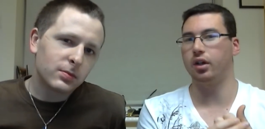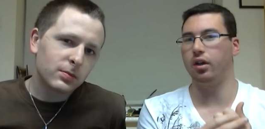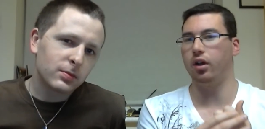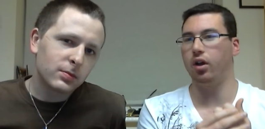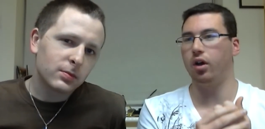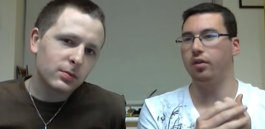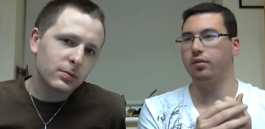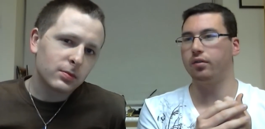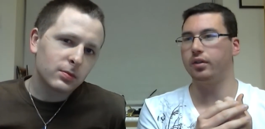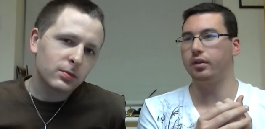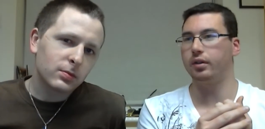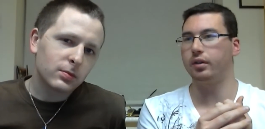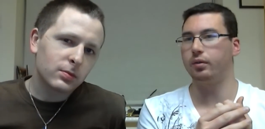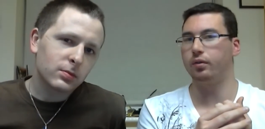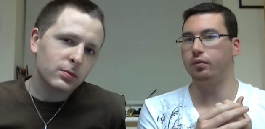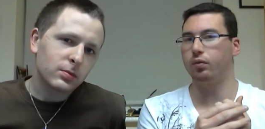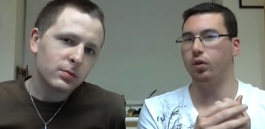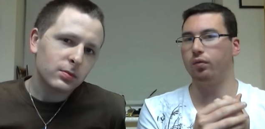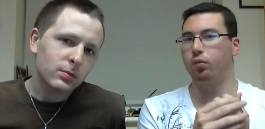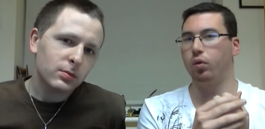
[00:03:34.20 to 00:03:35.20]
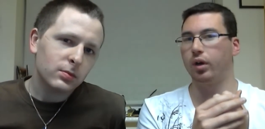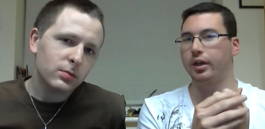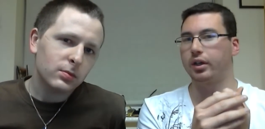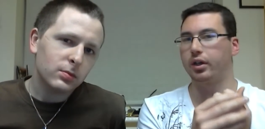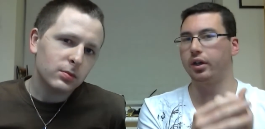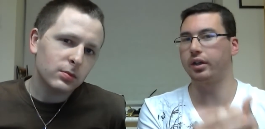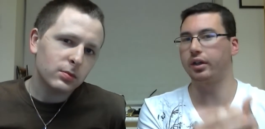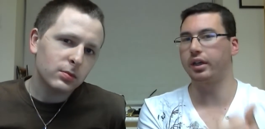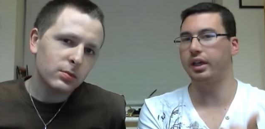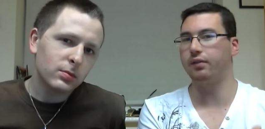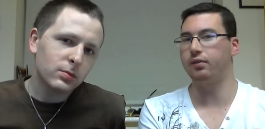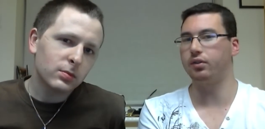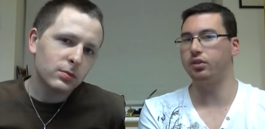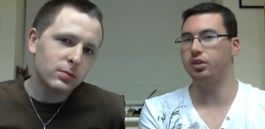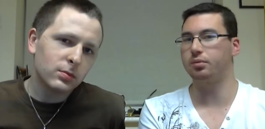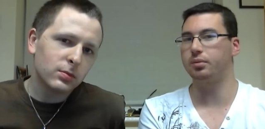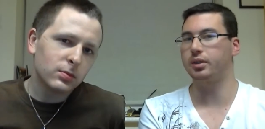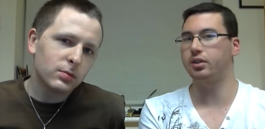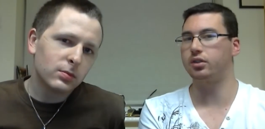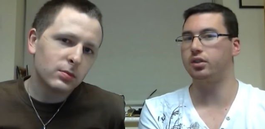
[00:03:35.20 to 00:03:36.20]
Speaker 1: a lot of what it could have given
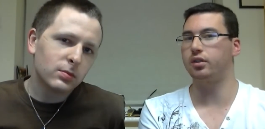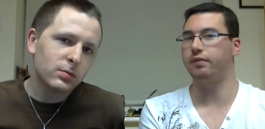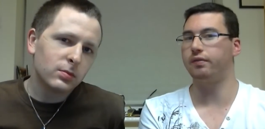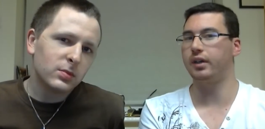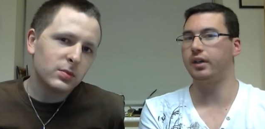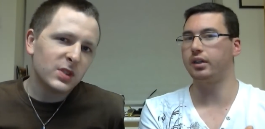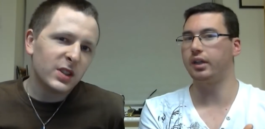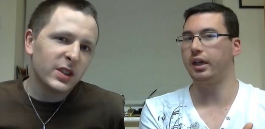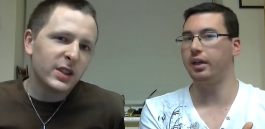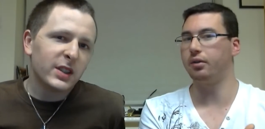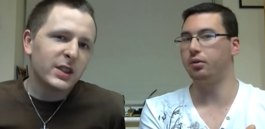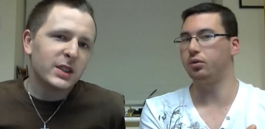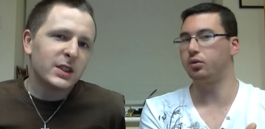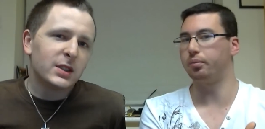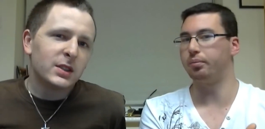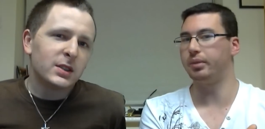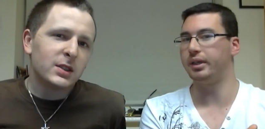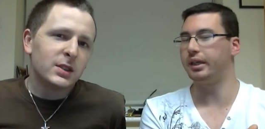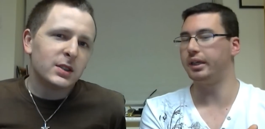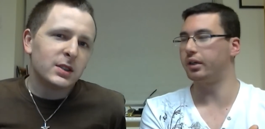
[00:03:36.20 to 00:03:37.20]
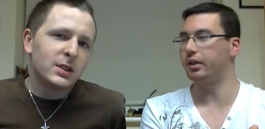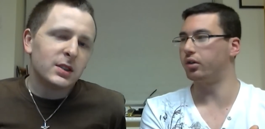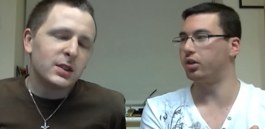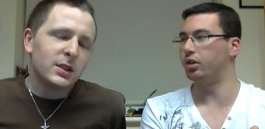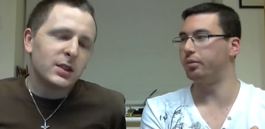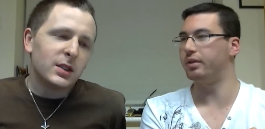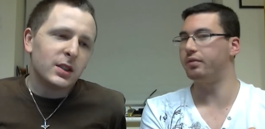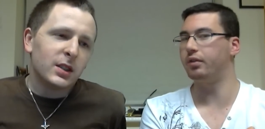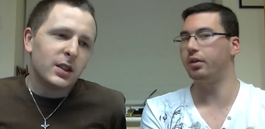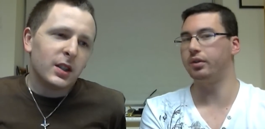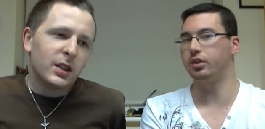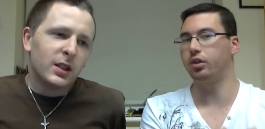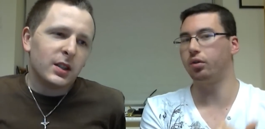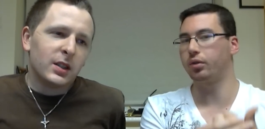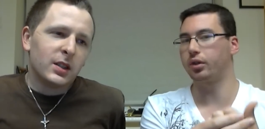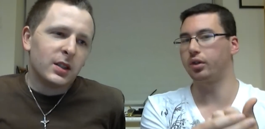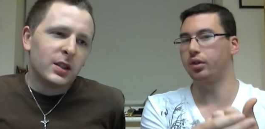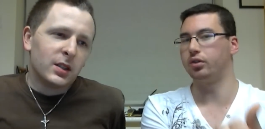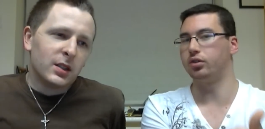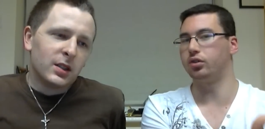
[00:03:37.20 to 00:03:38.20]
just because of the fact the hills were beating on them. Even though it told a
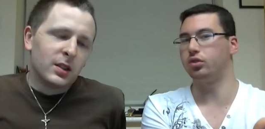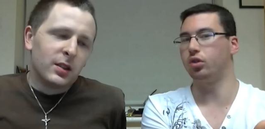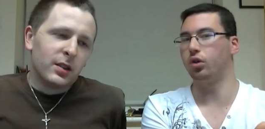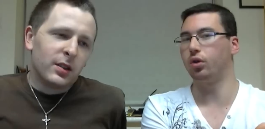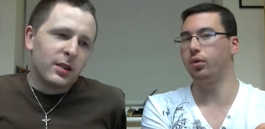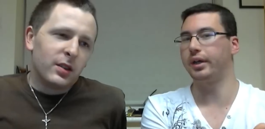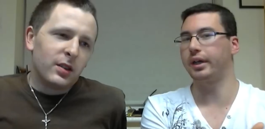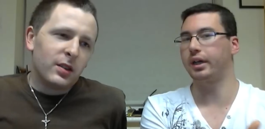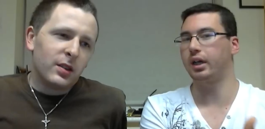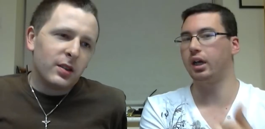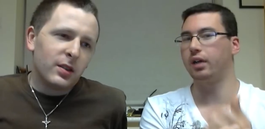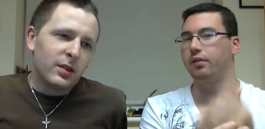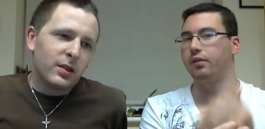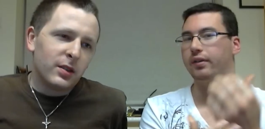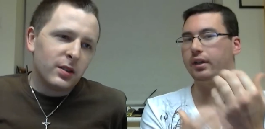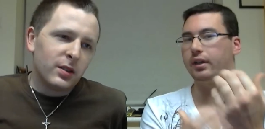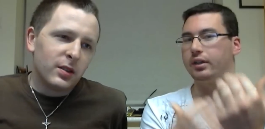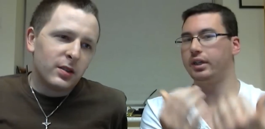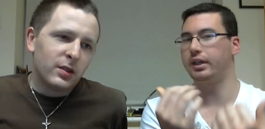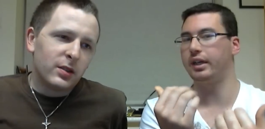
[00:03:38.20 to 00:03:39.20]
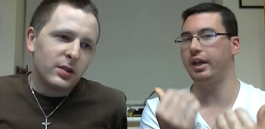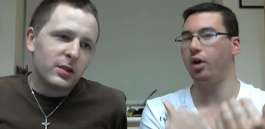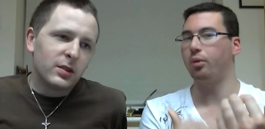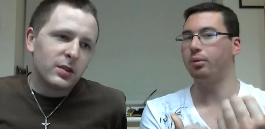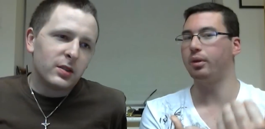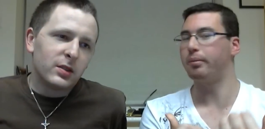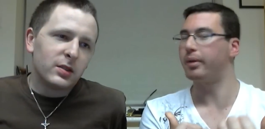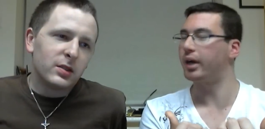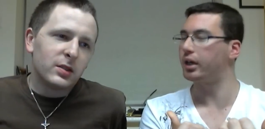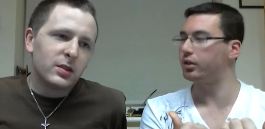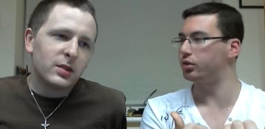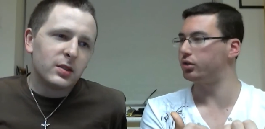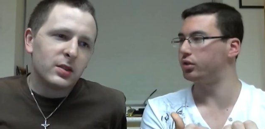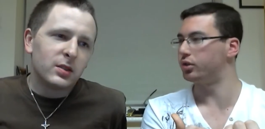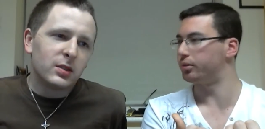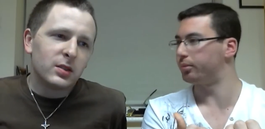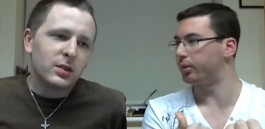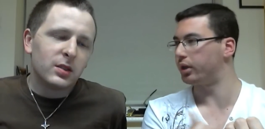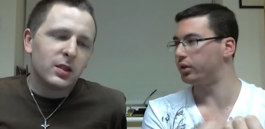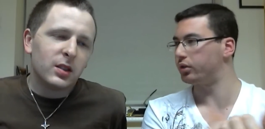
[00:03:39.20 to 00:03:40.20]
good story, it kind of didn't help the match
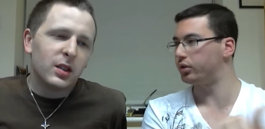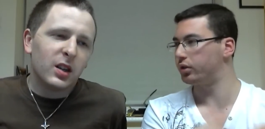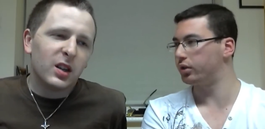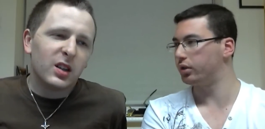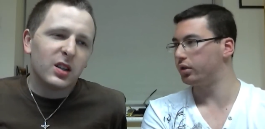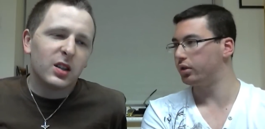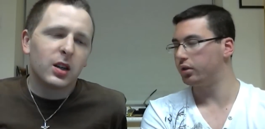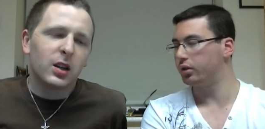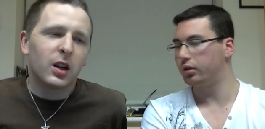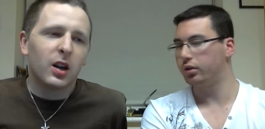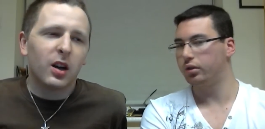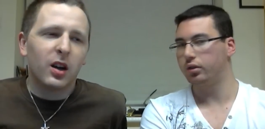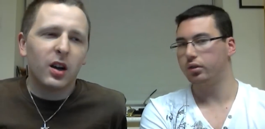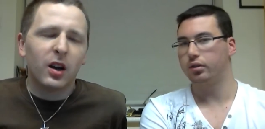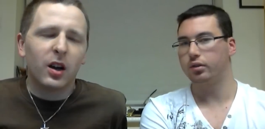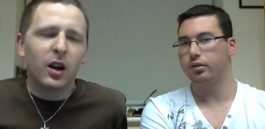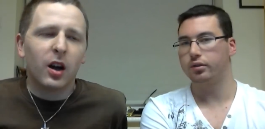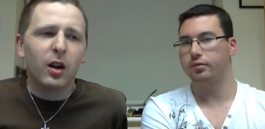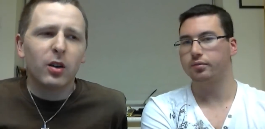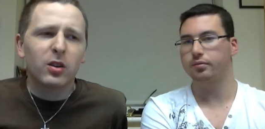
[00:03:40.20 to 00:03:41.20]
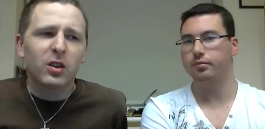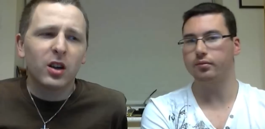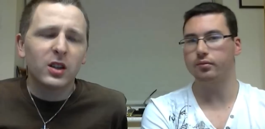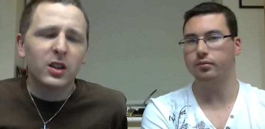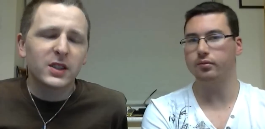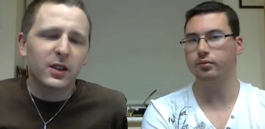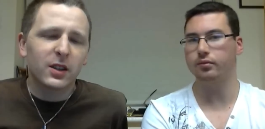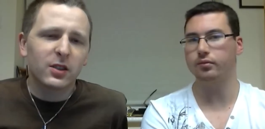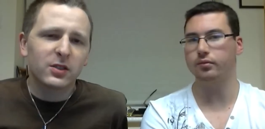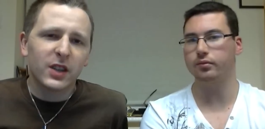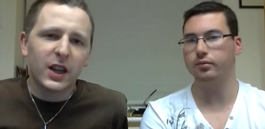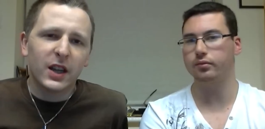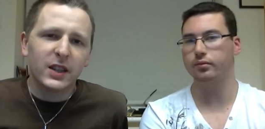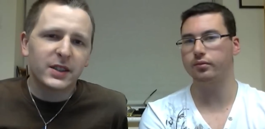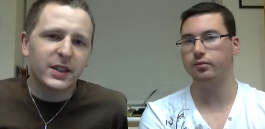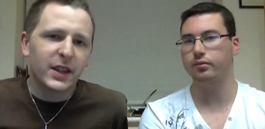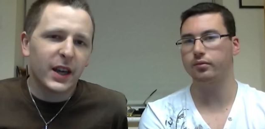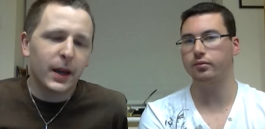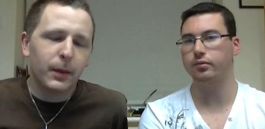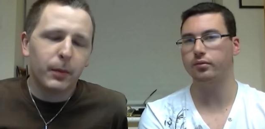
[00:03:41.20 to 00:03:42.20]
too
Speaker 2: much. Uh, I can't say I was
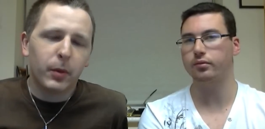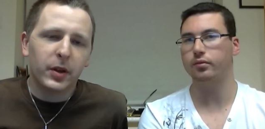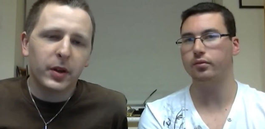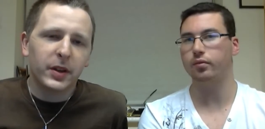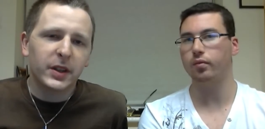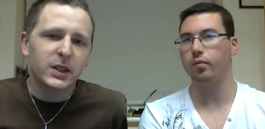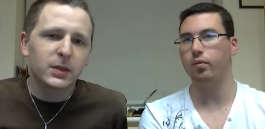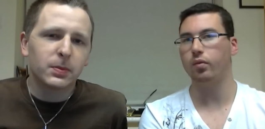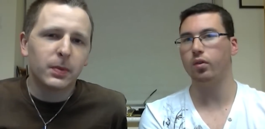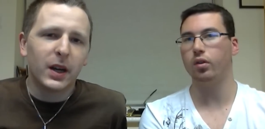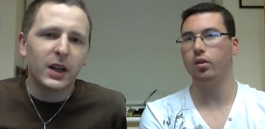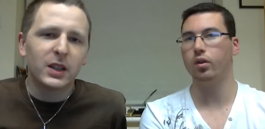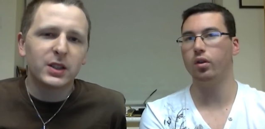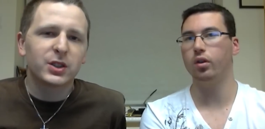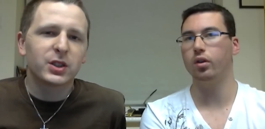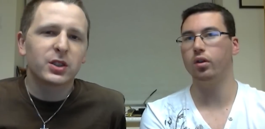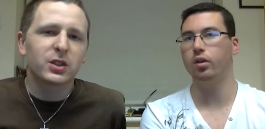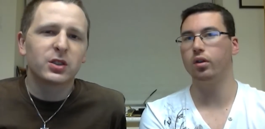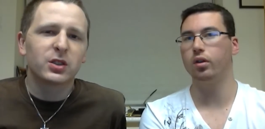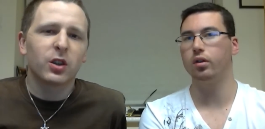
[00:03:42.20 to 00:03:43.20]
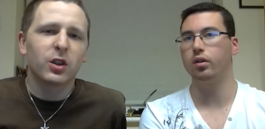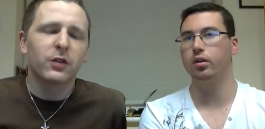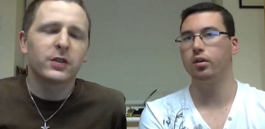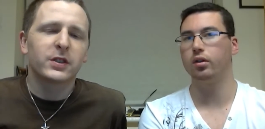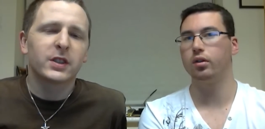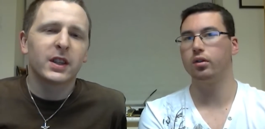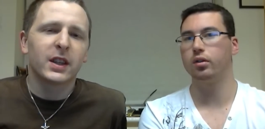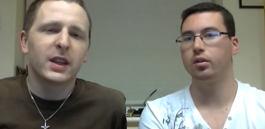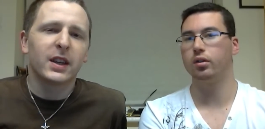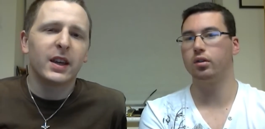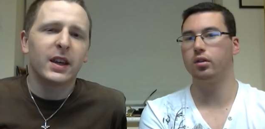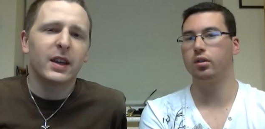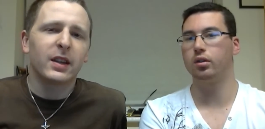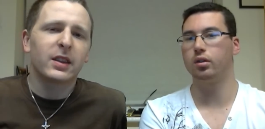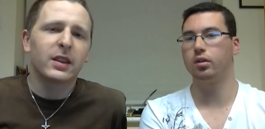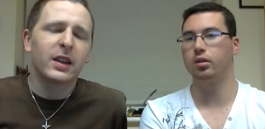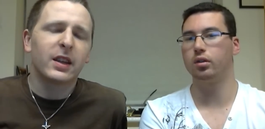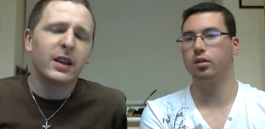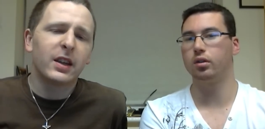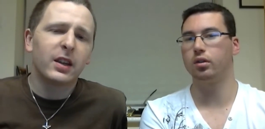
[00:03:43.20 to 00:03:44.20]
entertained by this match because obviously it
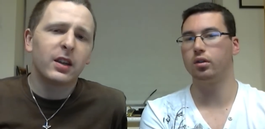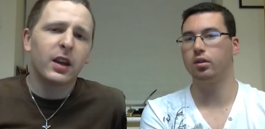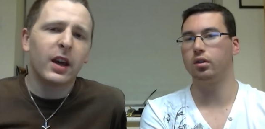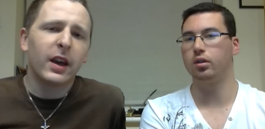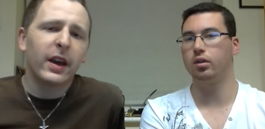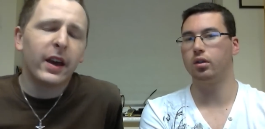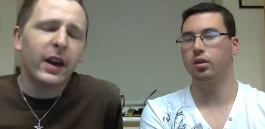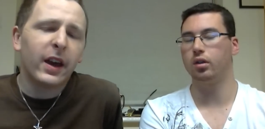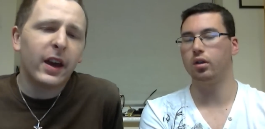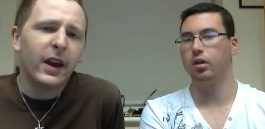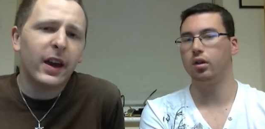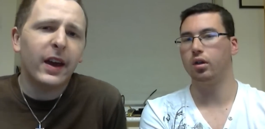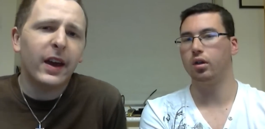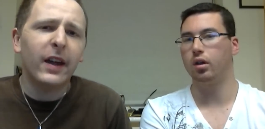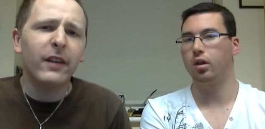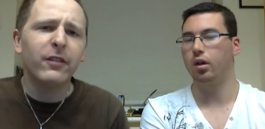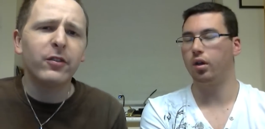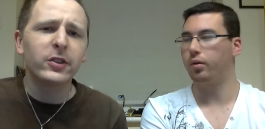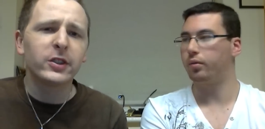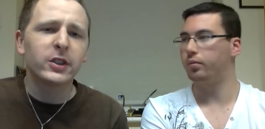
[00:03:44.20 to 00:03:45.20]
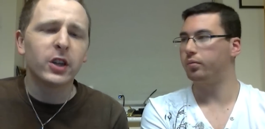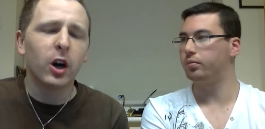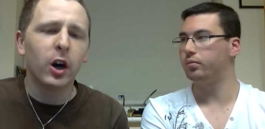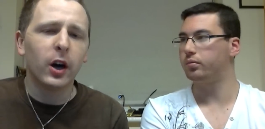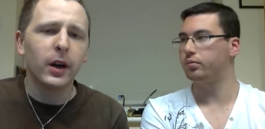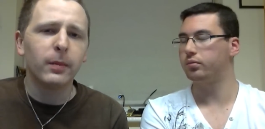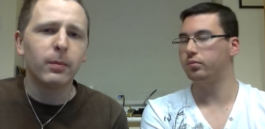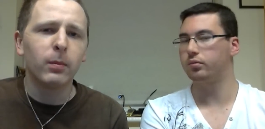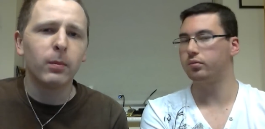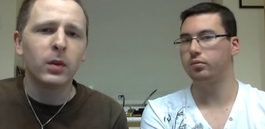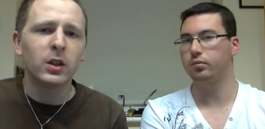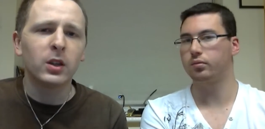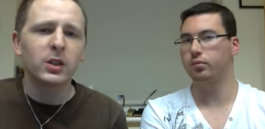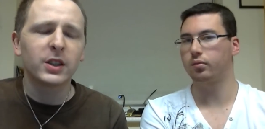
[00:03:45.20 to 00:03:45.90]
did. Every time